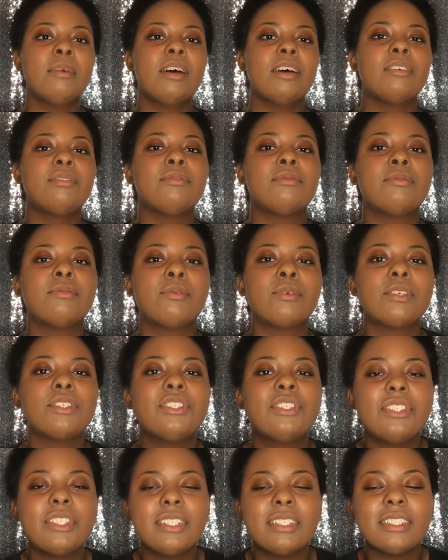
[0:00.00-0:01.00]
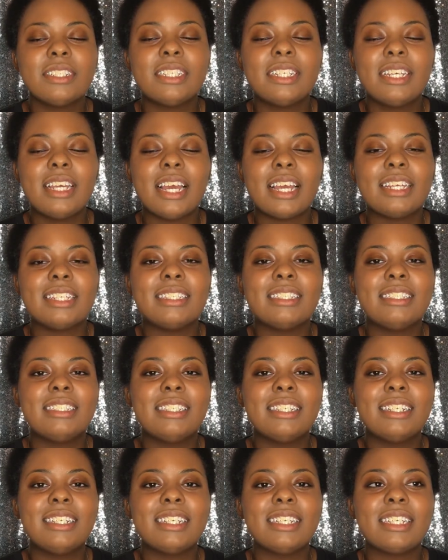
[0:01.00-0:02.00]
Unfortunately, I
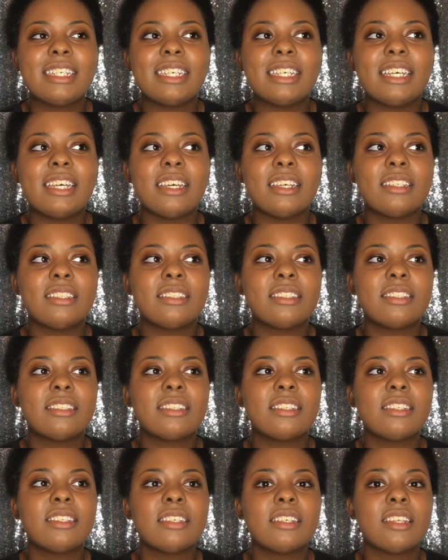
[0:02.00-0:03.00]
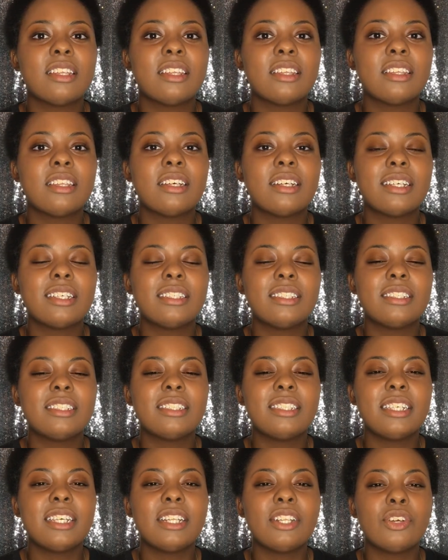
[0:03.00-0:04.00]
didn't get the
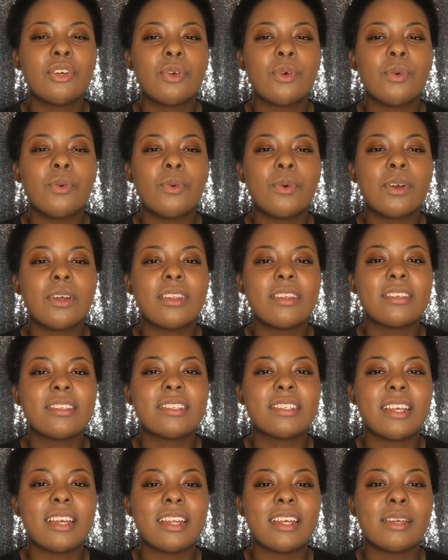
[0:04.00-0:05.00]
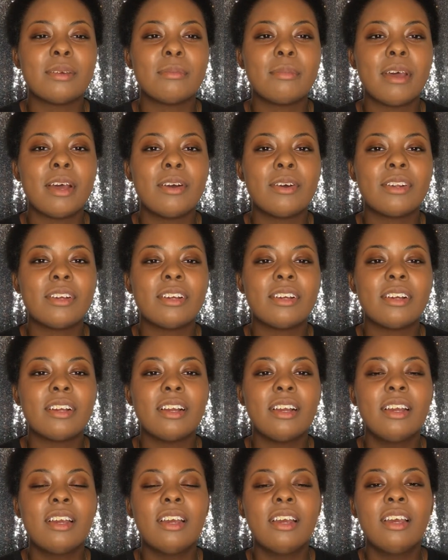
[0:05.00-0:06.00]
concealer or the setting powder,
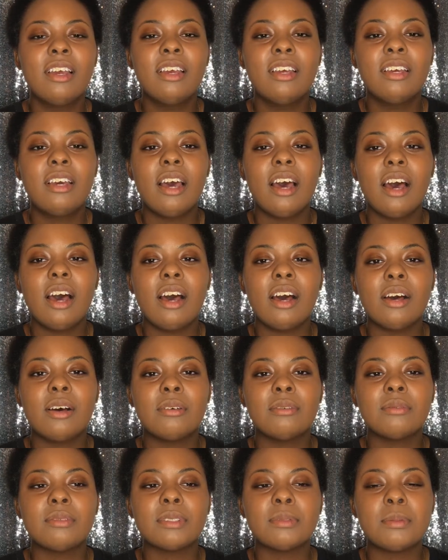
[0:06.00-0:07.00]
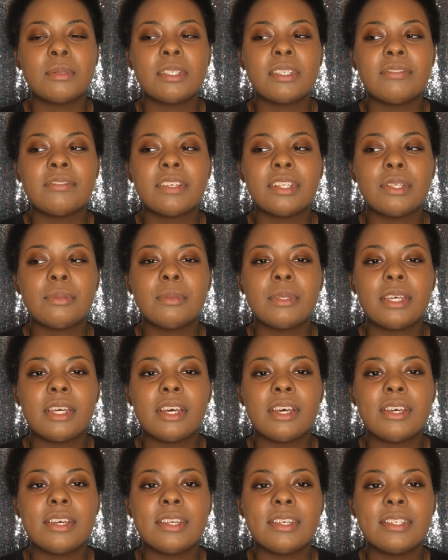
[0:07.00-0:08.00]
specifically
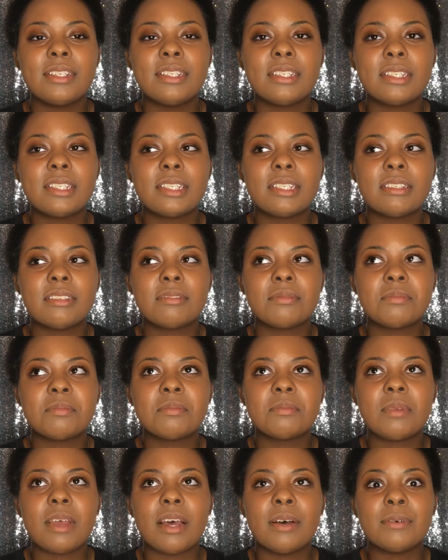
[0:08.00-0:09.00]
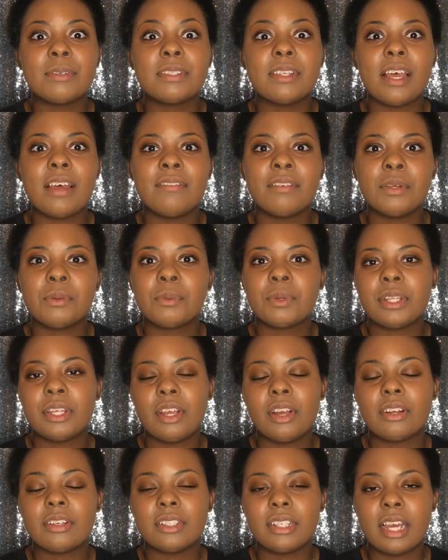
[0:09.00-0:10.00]
because I was having a really
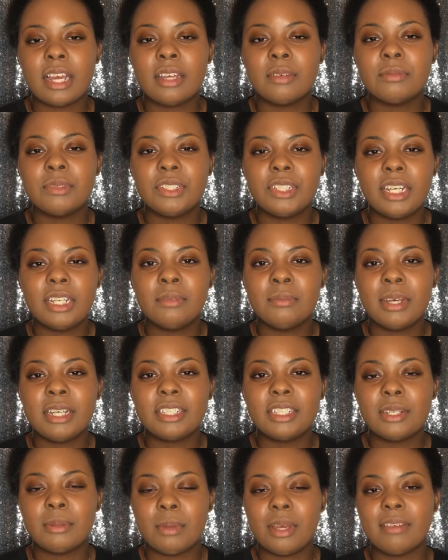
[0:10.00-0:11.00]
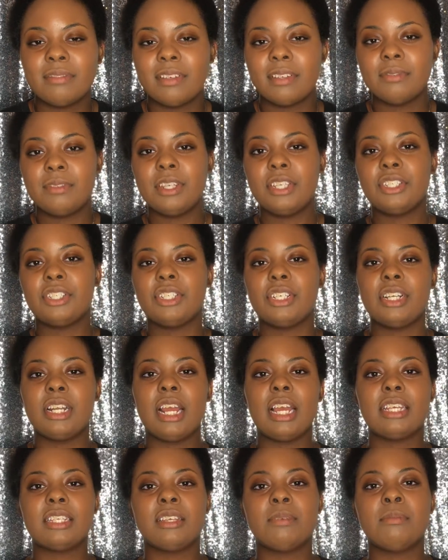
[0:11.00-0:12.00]
hard time shade matching my foundation,
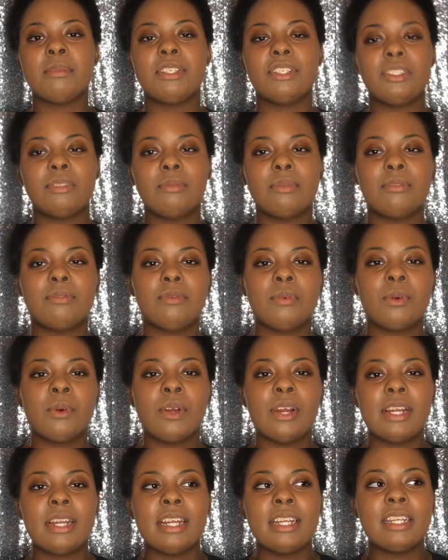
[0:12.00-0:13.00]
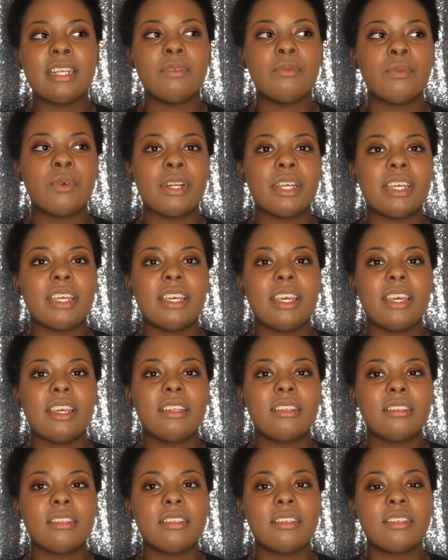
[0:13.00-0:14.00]
as I mentioned before, and I didn't want to
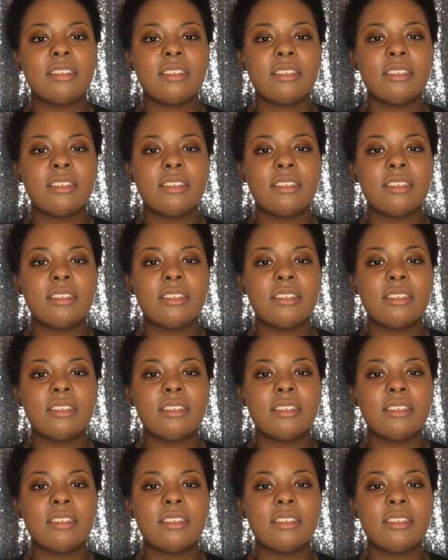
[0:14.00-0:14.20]
get